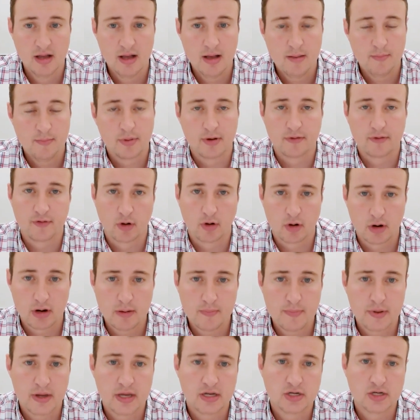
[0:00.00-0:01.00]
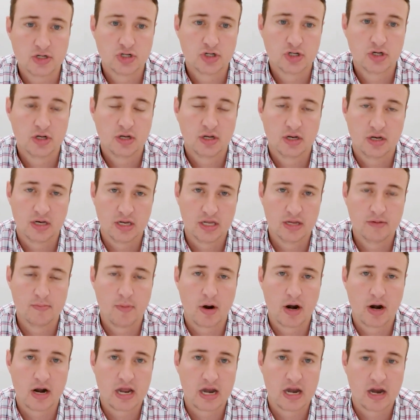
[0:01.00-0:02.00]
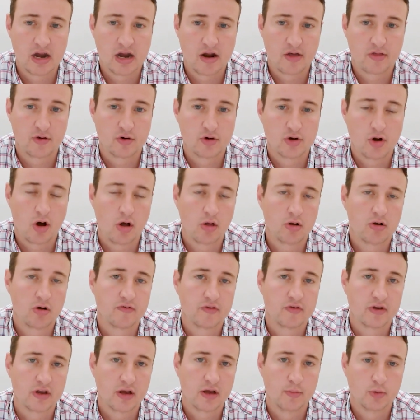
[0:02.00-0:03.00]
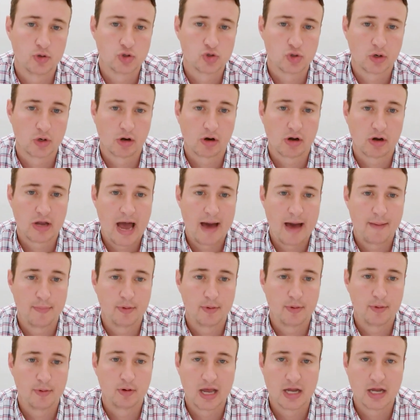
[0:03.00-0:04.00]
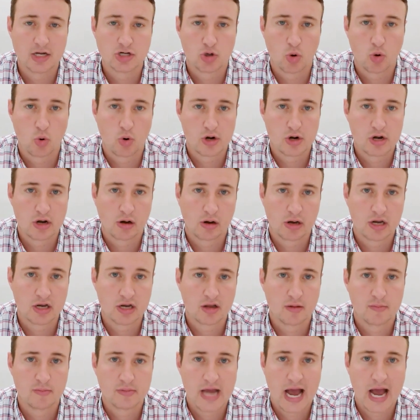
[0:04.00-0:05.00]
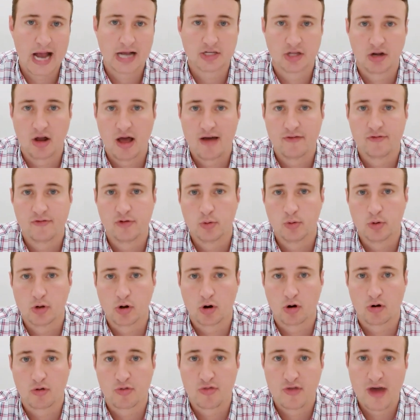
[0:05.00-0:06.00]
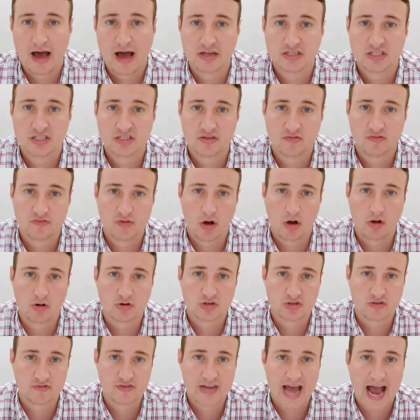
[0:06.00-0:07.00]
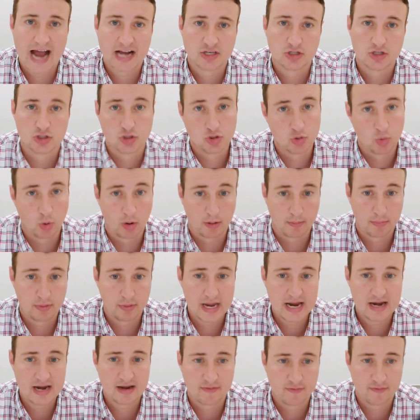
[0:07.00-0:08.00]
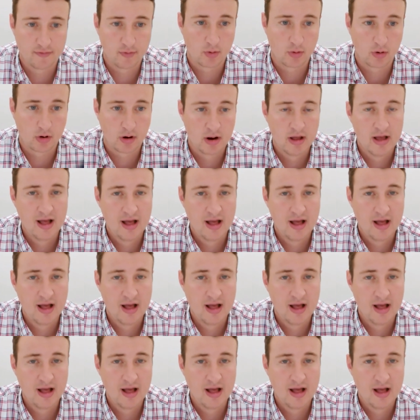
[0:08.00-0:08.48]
But if you're in a pinch, need money, and another dollar of income will trigger capital gains or ordinary income tax that will have you incur thousands of dollars of taxes you weren't planning for,